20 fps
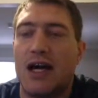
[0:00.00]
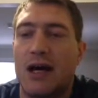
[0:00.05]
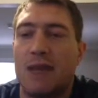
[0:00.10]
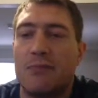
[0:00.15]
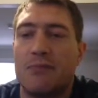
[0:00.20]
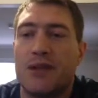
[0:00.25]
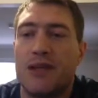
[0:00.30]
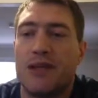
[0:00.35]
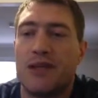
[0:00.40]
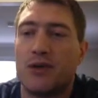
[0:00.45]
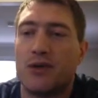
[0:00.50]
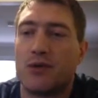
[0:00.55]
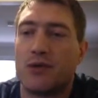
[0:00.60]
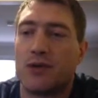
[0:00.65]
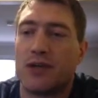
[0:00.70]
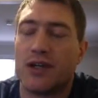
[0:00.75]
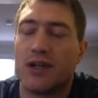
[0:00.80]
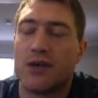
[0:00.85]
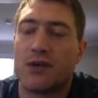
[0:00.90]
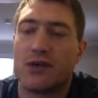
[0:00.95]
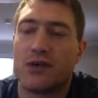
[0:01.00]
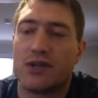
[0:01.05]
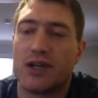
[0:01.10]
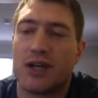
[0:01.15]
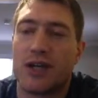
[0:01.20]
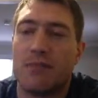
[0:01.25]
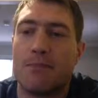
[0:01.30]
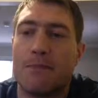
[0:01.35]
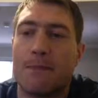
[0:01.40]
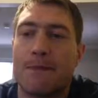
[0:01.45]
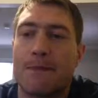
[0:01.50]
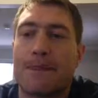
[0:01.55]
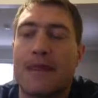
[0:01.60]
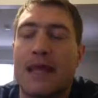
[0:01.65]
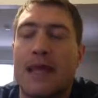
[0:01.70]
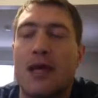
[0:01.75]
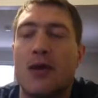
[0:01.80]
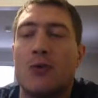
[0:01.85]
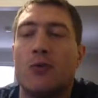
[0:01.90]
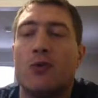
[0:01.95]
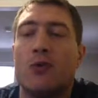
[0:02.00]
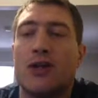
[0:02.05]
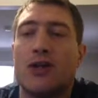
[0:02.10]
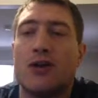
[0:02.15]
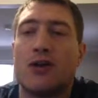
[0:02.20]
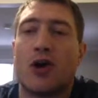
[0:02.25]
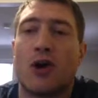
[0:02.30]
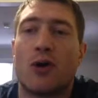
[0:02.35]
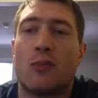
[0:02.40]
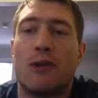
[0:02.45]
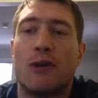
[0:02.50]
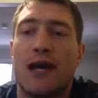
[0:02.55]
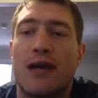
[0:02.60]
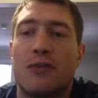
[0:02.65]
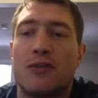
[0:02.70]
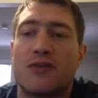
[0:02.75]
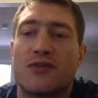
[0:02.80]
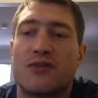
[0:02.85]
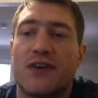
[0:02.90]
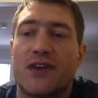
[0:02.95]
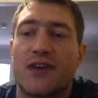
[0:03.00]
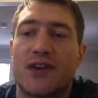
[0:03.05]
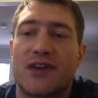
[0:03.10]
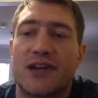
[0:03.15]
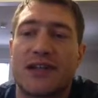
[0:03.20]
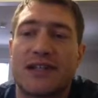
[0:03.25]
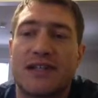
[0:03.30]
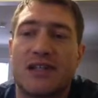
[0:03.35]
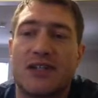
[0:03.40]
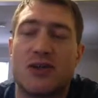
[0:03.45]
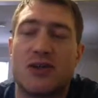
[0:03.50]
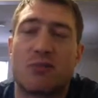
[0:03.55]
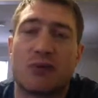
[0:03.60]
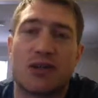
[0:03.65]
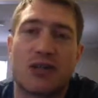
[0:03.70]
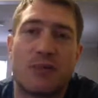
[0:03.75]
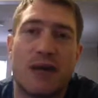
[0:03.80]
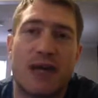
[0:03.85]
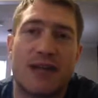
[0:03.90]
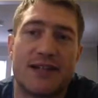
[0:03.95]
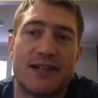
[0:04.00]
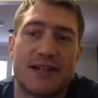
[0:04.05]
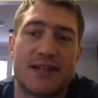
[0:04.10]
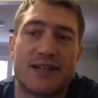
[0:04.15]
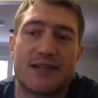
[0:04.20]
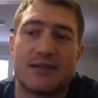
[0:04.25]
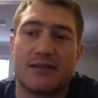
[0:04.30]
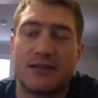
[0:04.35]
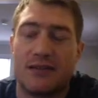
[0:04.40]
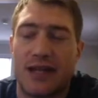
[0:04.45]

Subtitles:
They do a really cool job. When you go to buy a mutual fund, they're going to send you a prospectus.